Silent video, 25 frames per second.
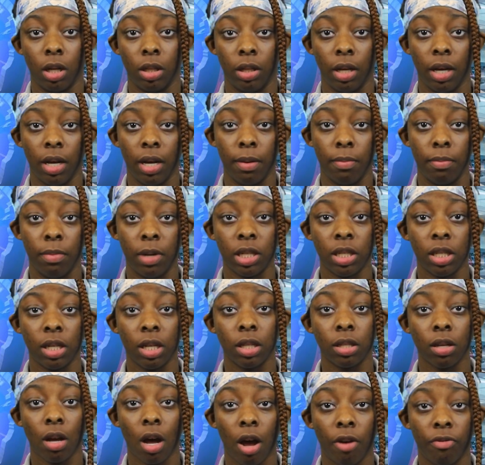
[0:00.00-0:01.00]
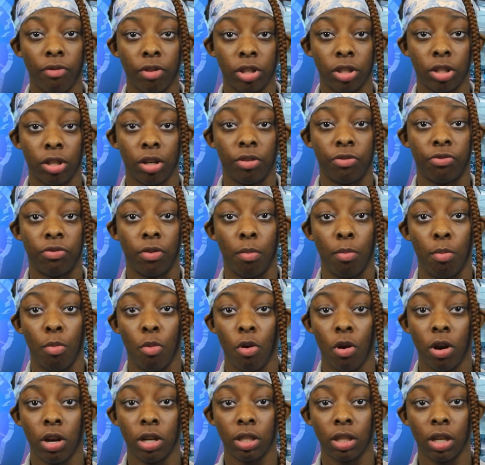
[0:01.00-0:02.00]
The admissions officer from
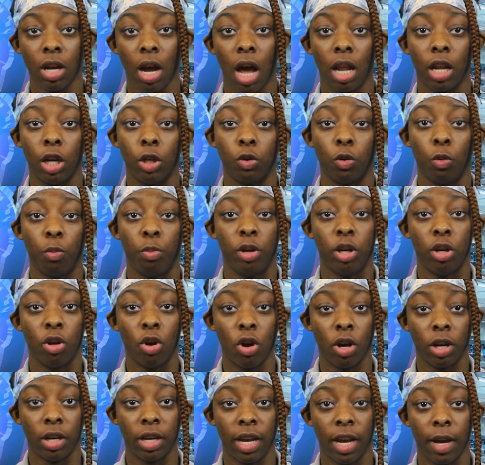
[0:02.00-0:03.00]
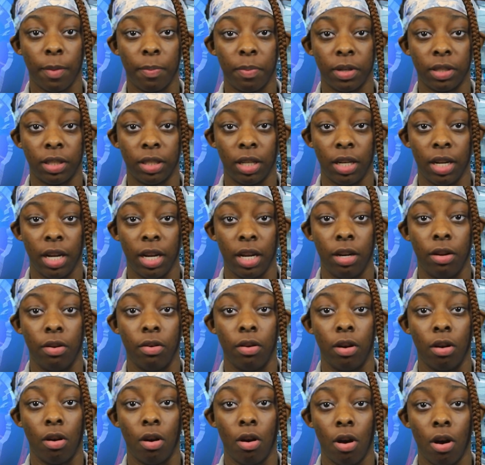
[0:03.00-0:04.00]
Morris College will be on campus today
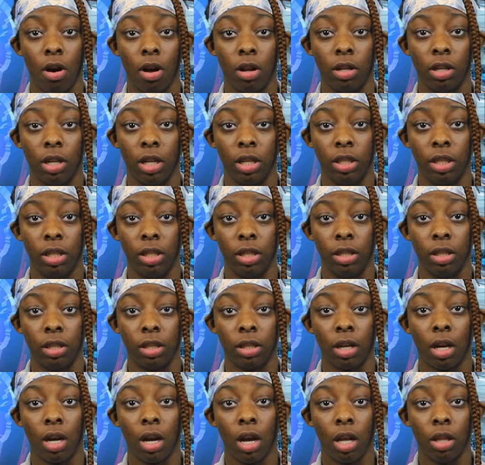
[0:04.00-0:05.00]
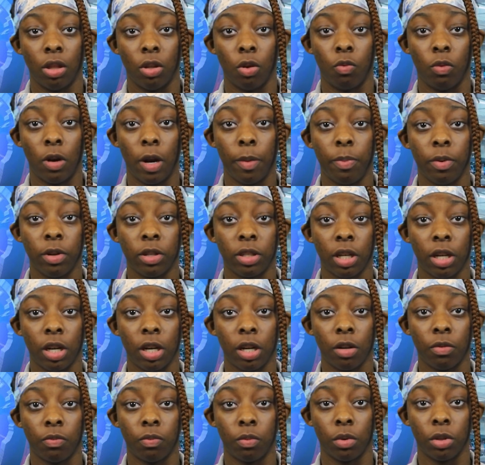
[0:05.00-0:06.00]
during all lunches. The
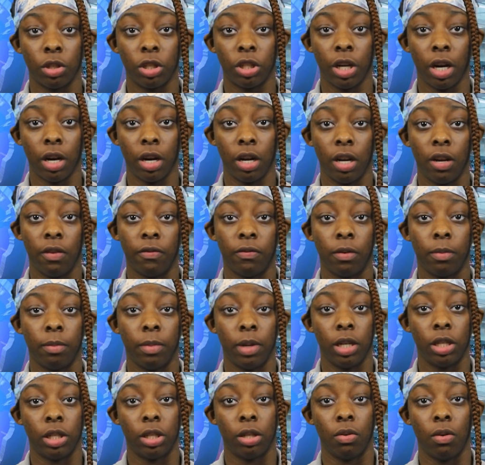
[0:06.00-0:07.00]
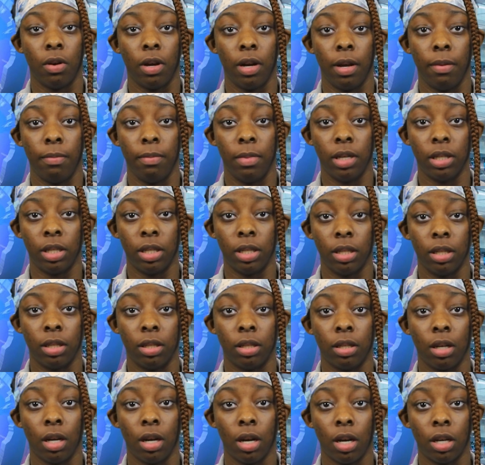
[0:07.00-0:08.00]
representative will share information on
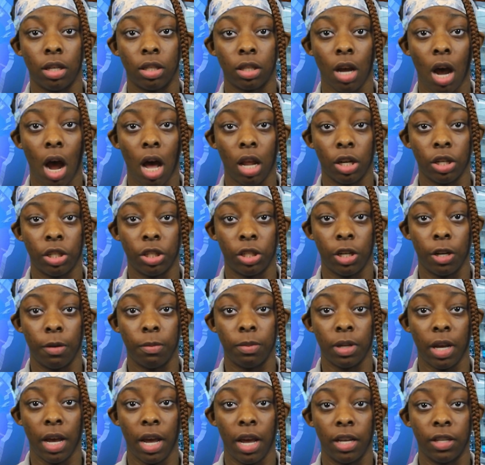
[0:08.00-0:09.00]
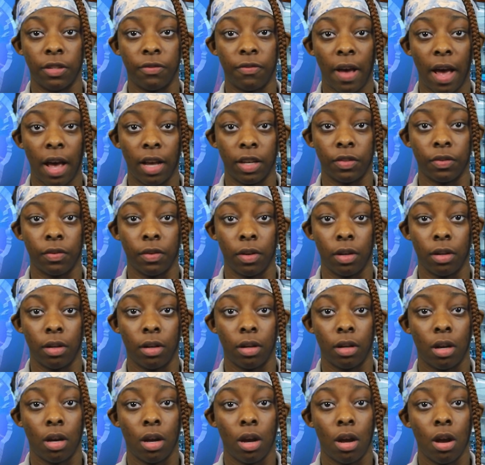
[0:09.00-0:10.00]
admissions, scholarships, and FAFSA.
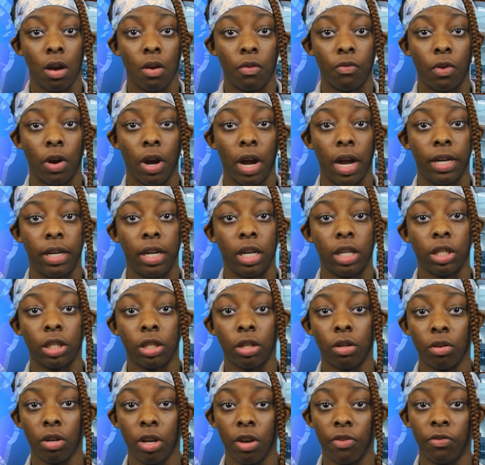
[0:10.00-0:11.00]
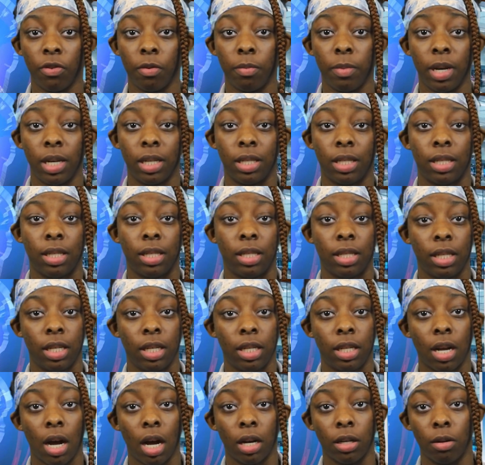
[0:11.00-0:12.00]
For additional information,
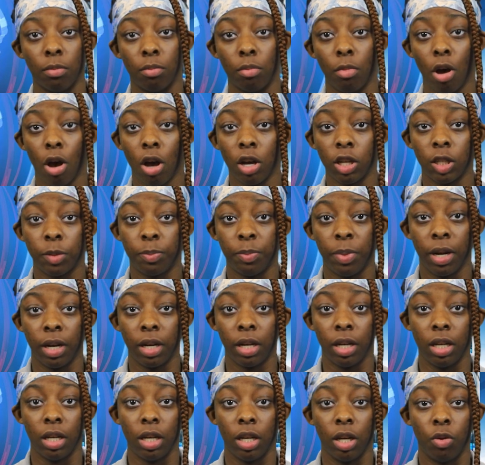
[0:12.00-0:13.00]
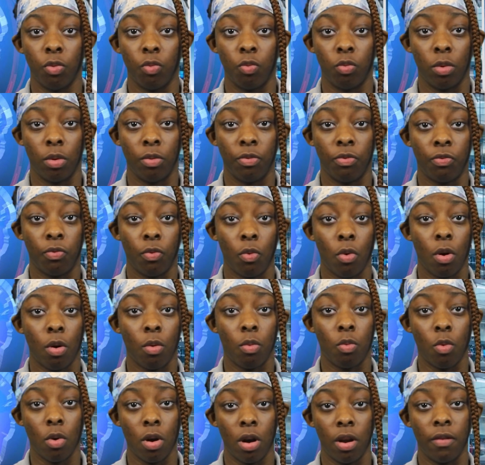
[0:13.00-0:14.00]
see Dr. Moss Pinckney in room
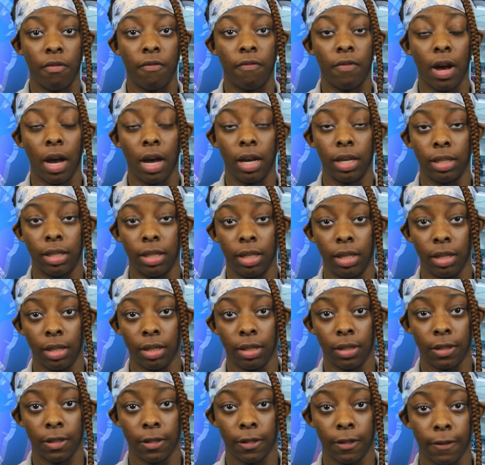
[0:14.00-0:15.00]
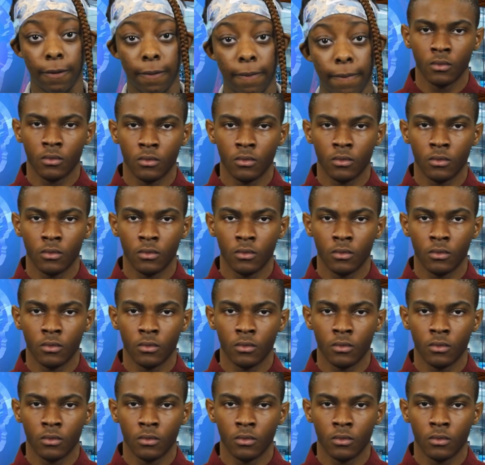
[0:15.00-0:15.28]
4156.